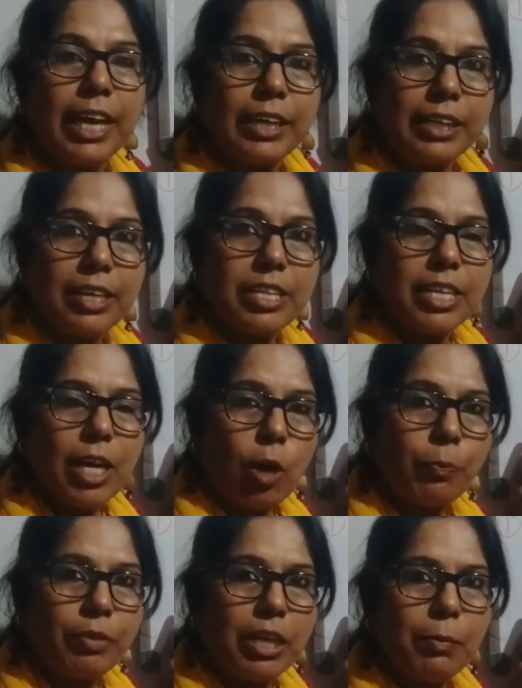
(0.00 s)
energy,
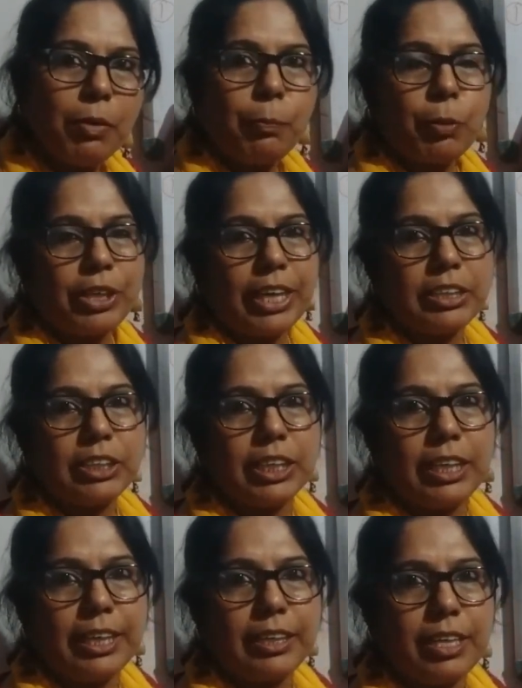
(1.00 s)
optimum
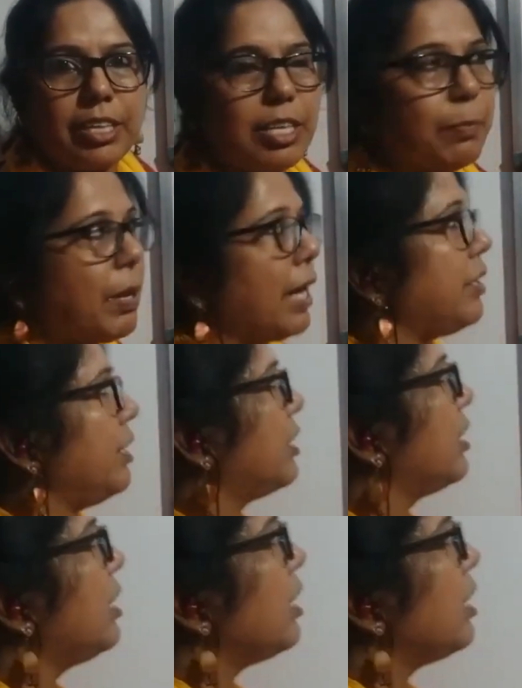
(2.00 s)
potential energy barrier,